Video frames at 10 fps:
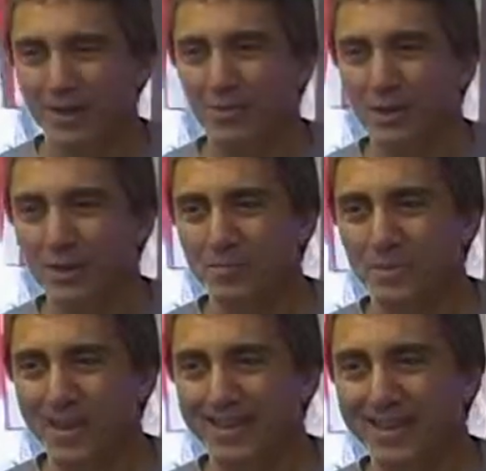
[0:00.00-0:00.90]
like
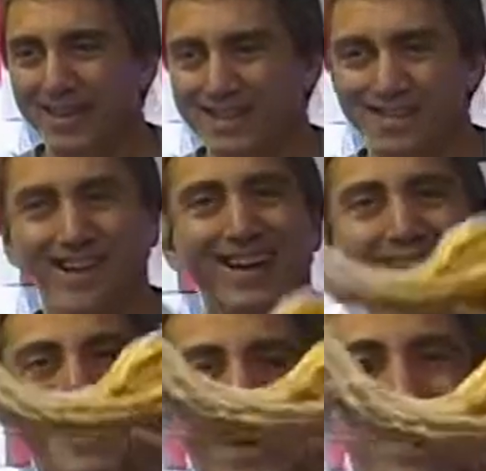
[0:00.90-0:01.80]
William Bendix.
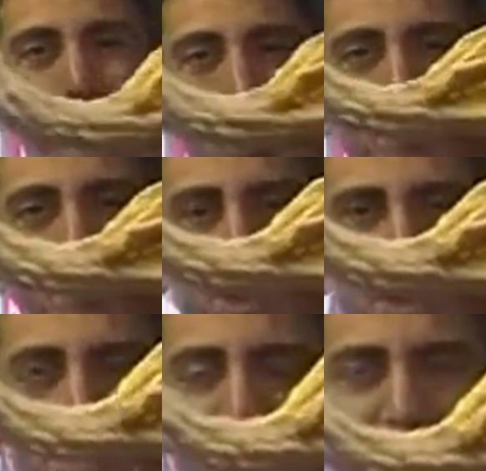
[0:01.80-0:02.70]
yeah, bent
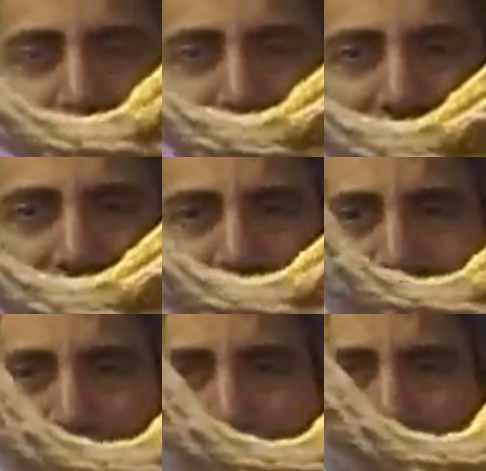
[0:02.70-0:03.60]
penis. Uh, it, it
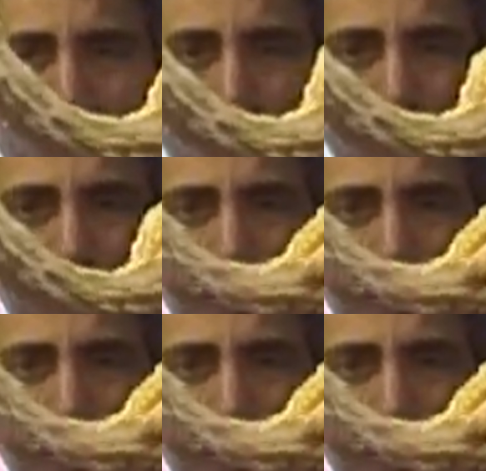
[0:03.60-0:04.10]
is a also